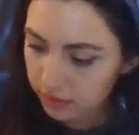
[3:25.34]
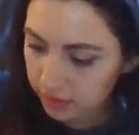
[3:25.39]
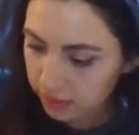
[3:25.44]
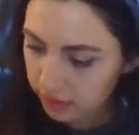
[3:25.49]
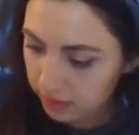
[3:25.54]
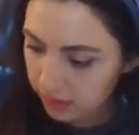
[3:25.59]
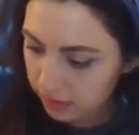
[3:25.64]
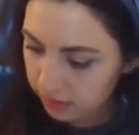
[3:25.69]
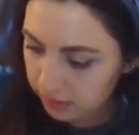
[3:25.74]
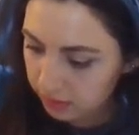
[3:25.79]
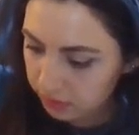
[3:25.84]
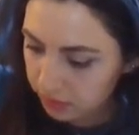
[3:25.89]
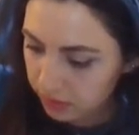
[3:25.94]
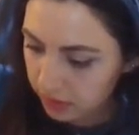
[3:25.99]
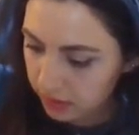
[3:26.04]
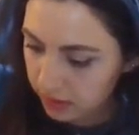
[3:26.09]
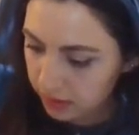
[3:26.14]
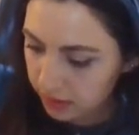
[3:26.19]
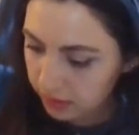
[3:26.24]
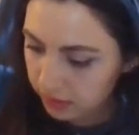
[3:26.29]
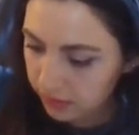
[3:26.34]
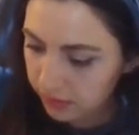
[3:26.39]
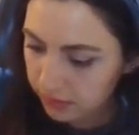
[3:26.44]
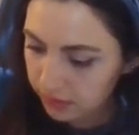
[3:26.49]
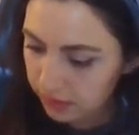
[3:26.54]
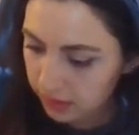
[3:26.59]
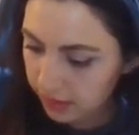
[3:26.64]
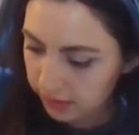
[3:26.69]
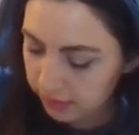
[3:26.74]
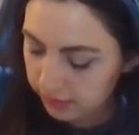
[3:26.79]
This one
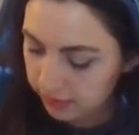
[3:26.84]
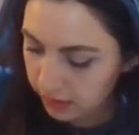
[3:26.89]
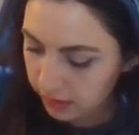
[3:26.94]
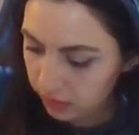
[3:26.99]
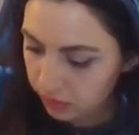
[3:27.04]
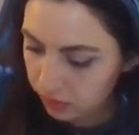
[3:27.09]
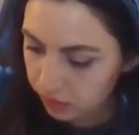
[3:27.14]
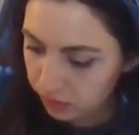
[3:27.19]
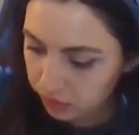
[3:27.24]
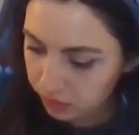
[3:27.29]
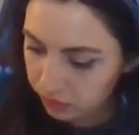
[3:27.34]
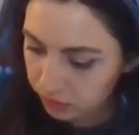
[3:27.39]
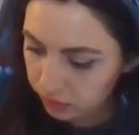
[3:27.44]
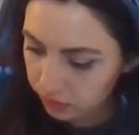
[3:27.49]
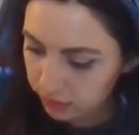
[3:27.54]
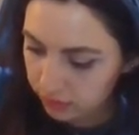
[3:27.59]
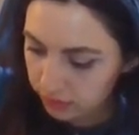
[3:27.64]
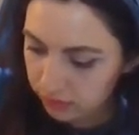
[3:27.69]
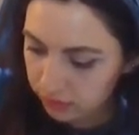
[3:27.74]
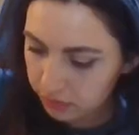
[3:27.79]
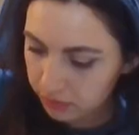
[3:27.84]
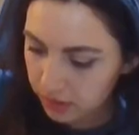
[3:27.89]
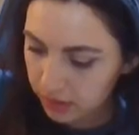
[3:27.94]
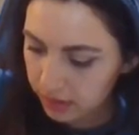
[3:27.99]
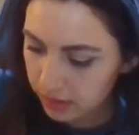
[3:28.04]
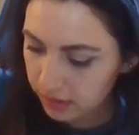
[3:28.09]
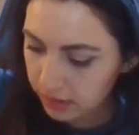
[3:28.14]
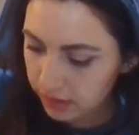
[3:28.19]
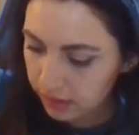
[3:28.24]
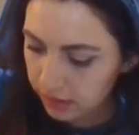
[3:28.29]
is equal to this
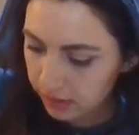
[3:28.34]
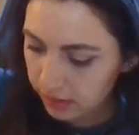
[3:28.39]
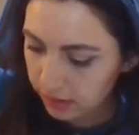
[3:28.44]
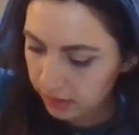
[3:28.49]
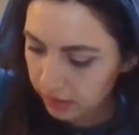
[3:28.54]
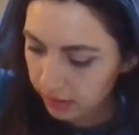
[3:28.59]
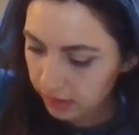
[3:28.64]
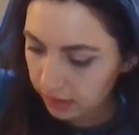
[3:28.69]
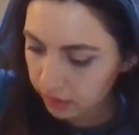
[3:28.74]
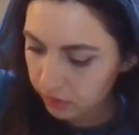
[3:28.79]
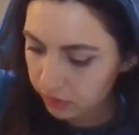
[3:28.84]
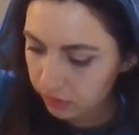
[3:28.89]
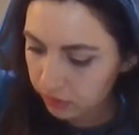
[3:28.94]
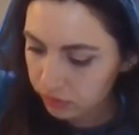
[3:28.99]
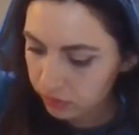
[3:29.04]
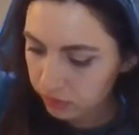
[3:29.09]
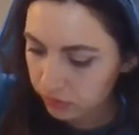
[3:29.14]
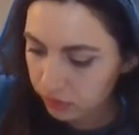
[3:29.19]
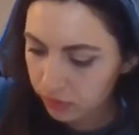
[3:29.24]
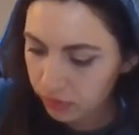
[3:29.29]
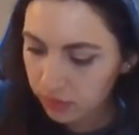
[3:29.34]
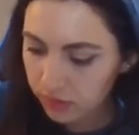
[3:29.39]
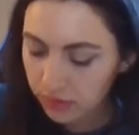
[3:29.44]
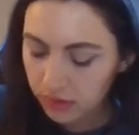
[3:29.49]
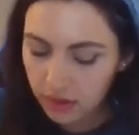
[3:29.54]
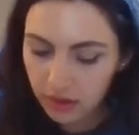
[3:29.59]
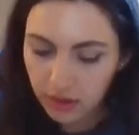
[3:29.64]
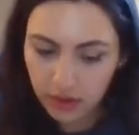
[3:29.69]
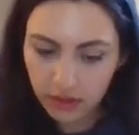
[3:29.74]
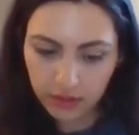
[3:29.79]
one, equal to
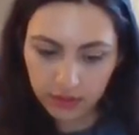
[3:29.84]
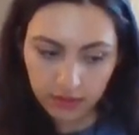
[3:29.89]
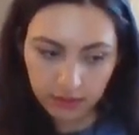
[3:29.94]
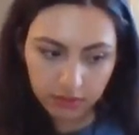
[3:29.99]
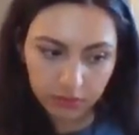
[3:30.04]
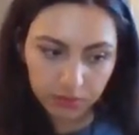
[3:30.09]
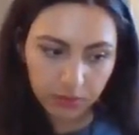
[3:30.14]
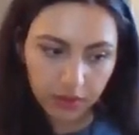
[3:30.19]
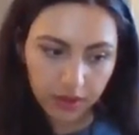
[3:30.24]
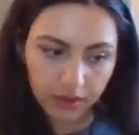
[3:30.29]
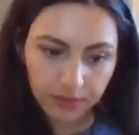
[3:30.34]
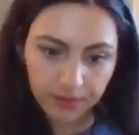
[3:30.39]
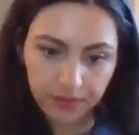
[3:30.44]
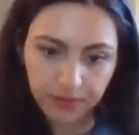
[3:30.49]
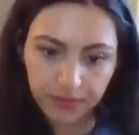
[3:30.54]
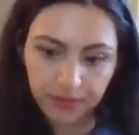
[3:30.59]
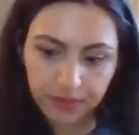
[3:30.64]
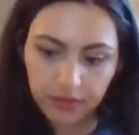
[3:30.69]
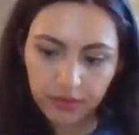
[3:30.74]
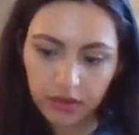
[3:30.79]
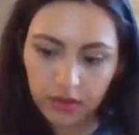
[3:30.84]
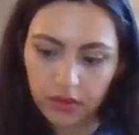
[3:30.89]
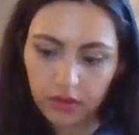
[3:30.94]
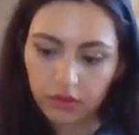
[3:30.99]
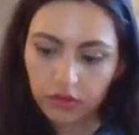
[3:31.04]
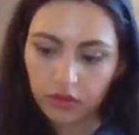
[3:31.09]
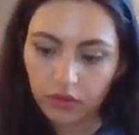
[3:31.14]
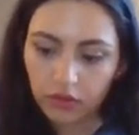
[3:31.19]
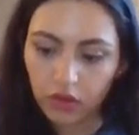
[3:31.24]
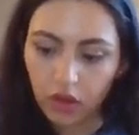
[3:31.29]
this one.
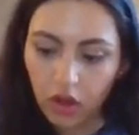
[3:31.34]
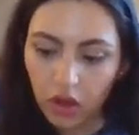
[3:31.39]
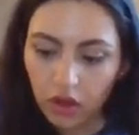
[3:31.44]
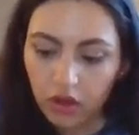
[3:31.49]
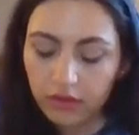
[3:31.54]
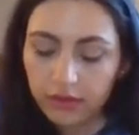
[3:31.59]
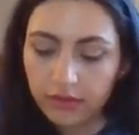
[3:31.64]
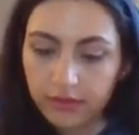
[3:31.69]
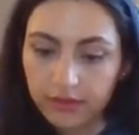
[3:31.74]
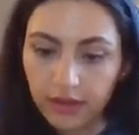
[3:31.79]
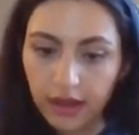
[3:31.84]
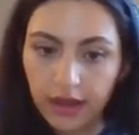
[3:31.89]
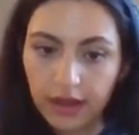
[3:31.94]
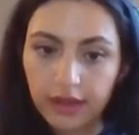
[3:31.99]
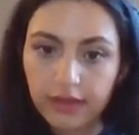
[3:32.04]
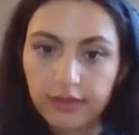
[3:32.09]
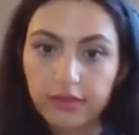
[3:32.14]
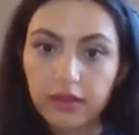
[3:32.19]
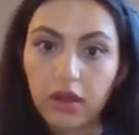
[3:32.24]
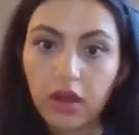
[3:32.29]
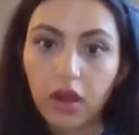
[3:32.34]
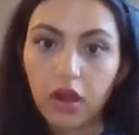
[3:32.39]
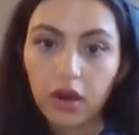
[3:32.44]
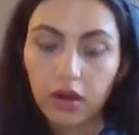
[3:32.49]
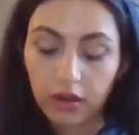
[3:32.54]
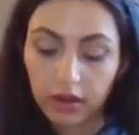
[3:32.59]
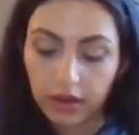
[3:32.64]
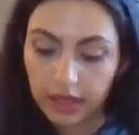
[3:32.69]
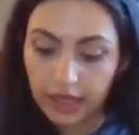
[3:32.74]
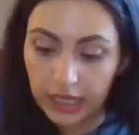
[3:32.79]
So all sides
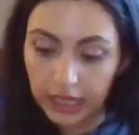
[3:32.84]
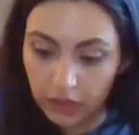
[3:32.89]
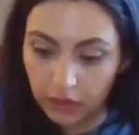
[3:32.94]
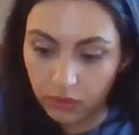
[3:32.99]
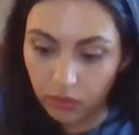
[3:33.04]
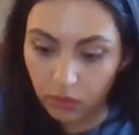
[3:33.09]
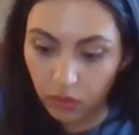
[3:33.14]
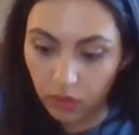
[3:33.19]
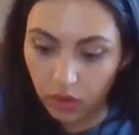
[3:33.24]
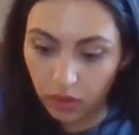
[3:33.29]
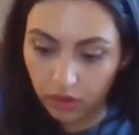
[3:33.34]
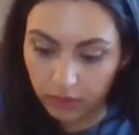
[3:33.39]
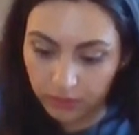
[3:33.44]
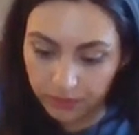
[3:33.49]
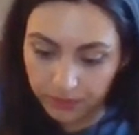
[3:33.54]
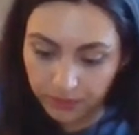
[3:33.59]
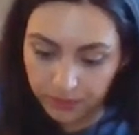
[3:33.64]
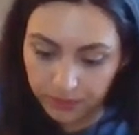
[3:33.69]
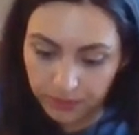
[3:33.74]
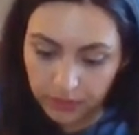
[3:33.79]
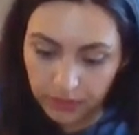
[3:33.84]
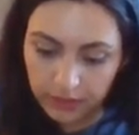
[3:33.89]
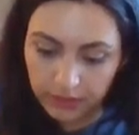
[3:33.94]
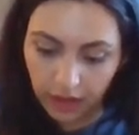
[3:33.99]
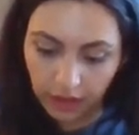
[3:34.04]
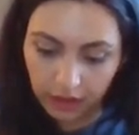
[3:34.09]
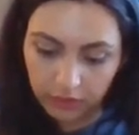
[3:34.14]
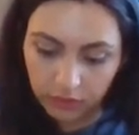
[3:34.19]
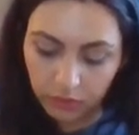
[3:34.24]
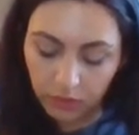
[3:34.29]
are equal.
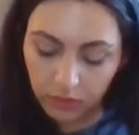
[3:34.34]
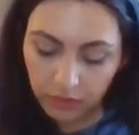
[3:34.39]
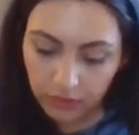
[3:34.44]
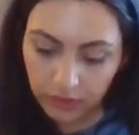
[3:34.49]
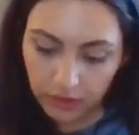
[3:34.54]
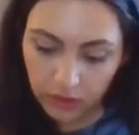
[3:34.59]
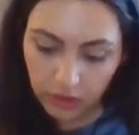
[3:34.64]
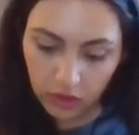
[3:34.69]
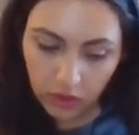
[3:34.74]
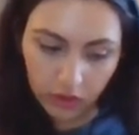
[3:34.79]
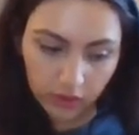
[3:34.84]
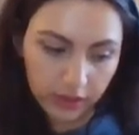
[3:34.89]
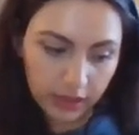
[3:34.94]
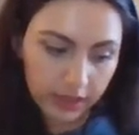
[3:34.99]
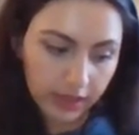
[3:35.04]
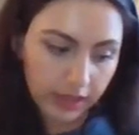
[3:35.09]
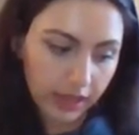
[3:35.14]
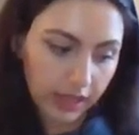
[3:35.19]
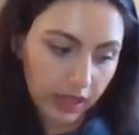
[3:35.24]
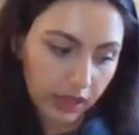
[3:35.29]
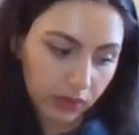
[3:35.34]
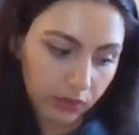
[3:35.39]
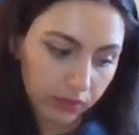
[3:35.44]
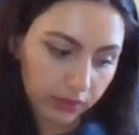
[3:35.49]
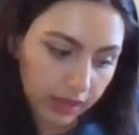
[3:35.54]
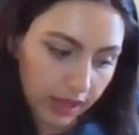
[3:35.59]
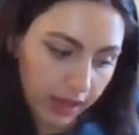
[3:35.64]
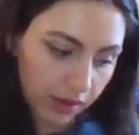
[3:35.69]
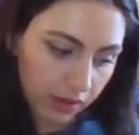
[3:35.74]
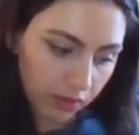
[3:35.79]
That's what we call it,
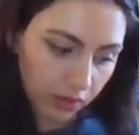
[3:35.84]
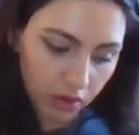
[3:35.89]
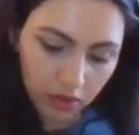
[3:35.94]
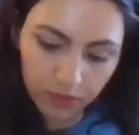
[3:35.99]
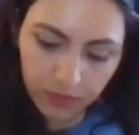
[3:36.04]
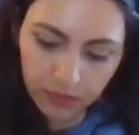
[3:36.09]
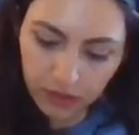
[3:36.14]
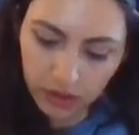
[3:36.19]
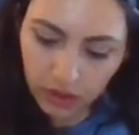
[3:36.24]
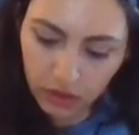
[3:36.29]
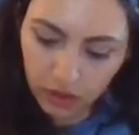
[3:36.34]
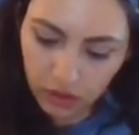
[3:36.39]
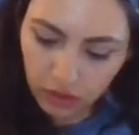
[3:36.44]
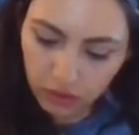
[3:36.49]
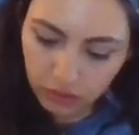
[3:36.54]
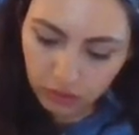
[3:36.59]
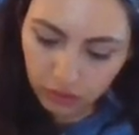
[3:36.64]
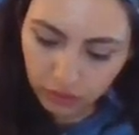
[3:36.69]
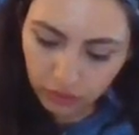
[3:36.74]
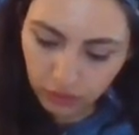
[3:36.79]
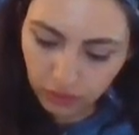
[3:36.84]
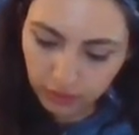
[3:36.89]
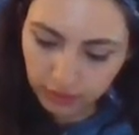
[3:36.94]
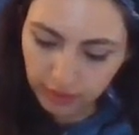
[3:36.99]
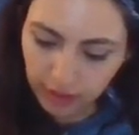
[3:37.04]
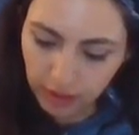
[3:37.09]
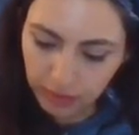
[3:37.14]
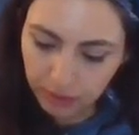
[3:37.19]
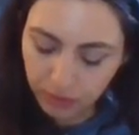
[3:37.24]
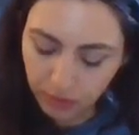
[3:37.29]
equilateral. So for
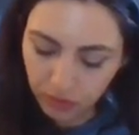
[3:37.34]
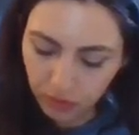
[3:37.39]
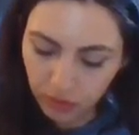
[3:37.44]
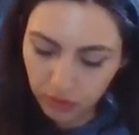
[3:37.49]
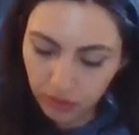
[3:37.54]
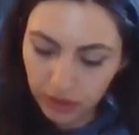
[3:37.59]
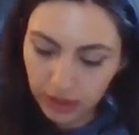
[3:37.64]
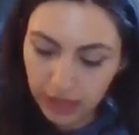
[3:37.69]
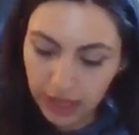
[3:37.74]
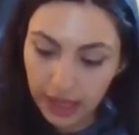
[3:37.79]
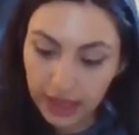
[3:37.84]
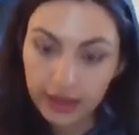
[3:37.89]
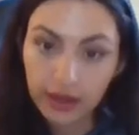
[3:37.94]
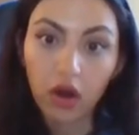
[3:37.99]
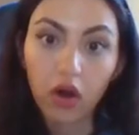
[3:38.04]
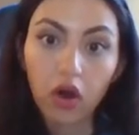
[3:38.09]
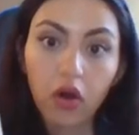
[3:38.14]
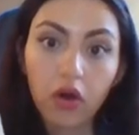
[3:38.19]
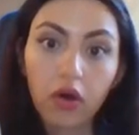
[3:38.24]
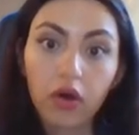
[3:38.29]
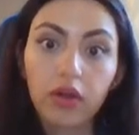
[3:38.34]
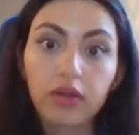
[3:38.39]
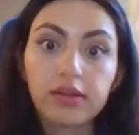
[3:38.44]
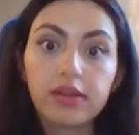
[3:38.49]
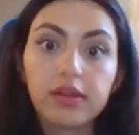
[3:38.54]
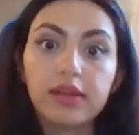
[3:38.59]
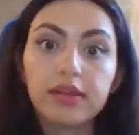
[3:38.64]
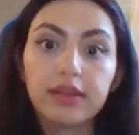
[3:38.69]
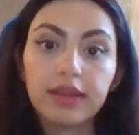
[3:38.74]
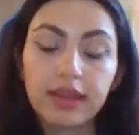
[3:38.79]
example, and
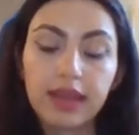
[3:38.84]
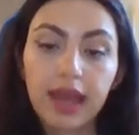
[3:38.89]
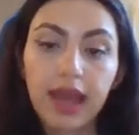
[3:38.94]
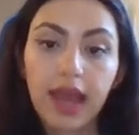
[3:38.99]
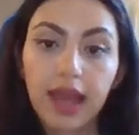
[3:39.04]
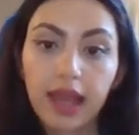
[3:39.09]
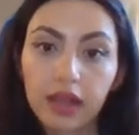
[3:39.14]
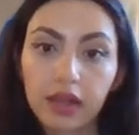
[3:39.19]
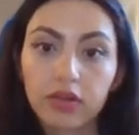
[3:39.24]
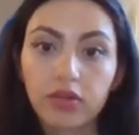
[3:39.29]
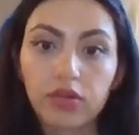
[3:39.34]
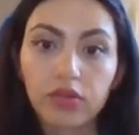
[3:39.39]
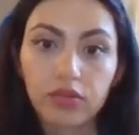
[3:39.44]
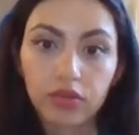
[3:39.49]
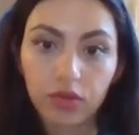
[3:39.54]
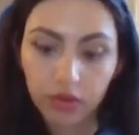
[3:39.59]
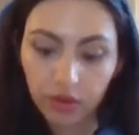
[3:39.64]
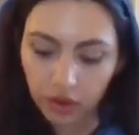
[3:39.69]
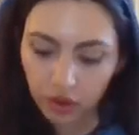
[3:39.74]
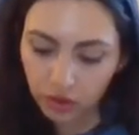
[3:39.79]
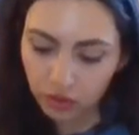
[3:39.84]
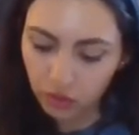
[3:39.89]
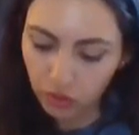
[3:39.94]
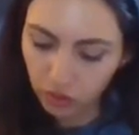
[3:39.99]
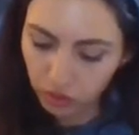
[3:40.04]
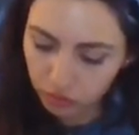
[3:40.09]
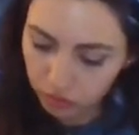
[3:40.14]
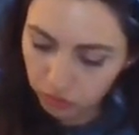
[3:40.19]
all the angles are equal.